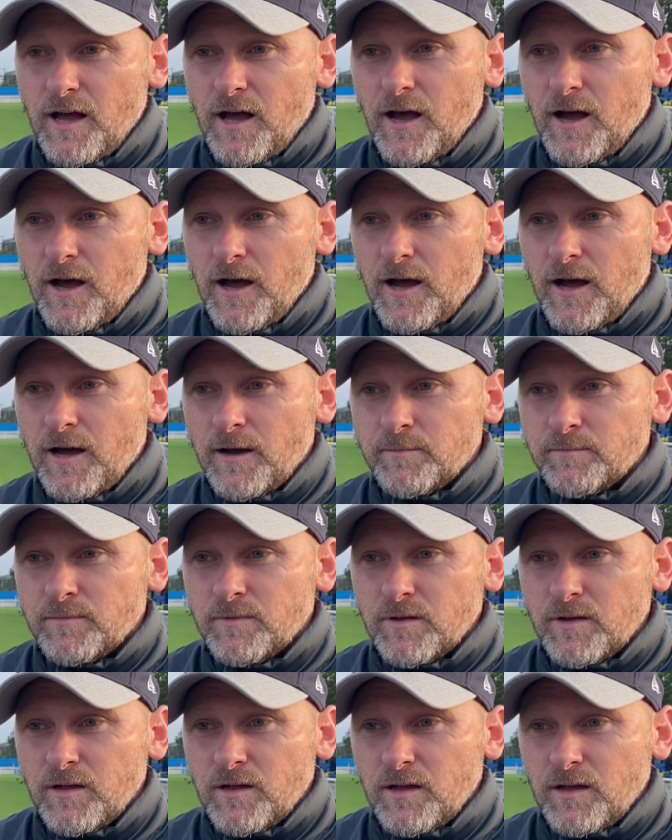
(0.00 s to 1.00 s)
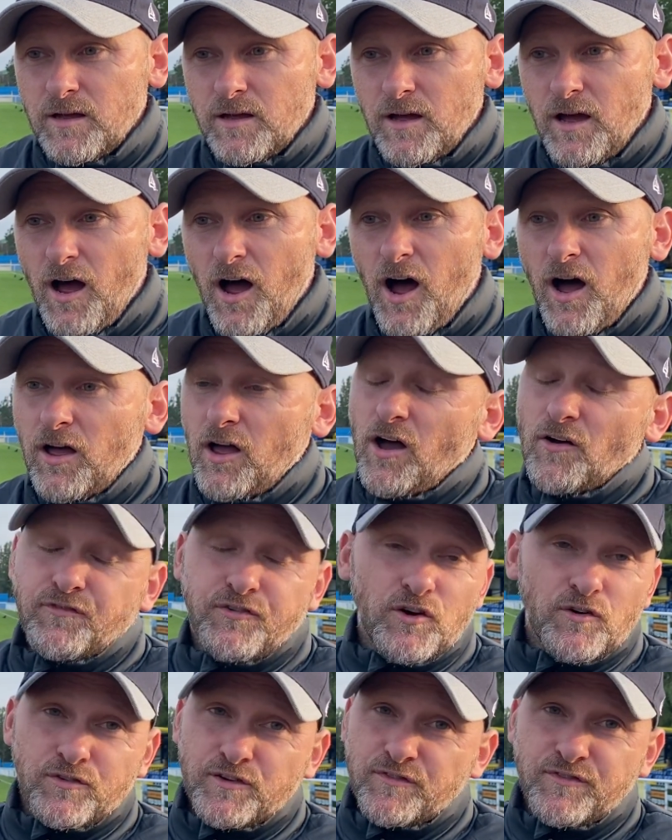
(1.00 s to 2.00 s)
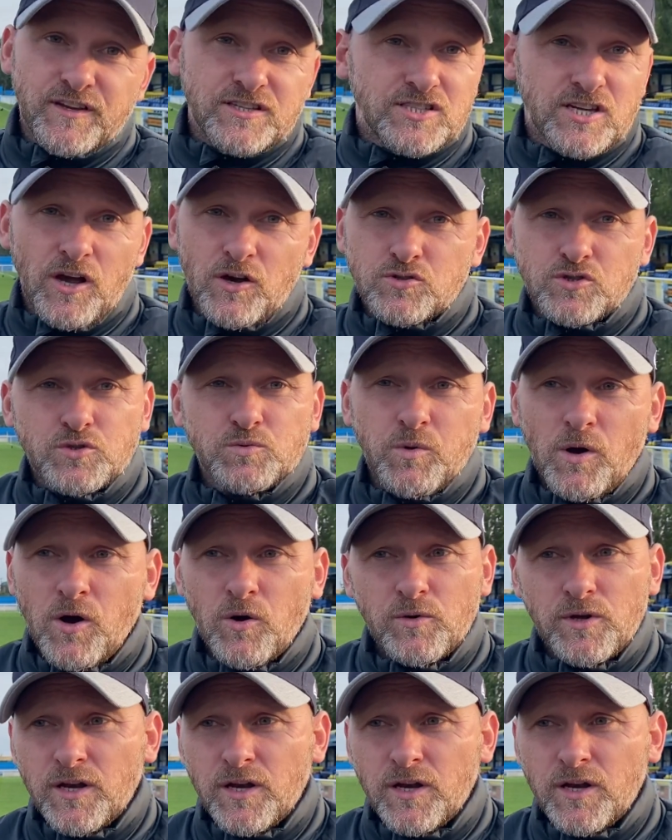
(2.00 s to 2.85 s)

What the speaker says: I feel for the physios as well.